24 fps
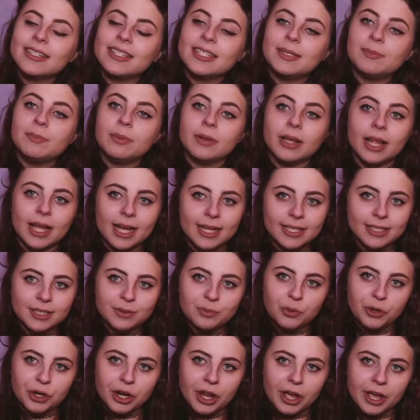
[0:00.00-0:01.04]
is blind
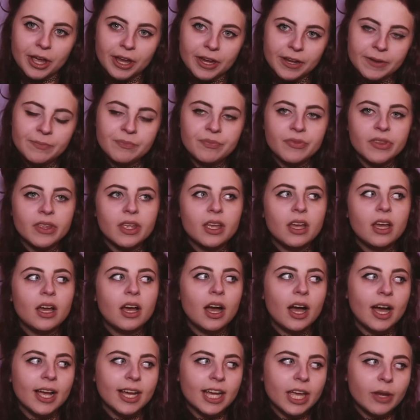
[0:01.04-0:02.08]
in one eye.
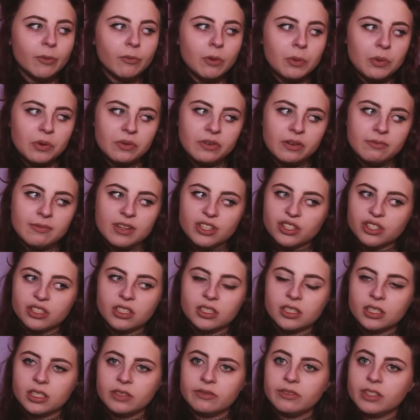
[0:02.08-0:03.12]
I can't remember if I mentioned this in the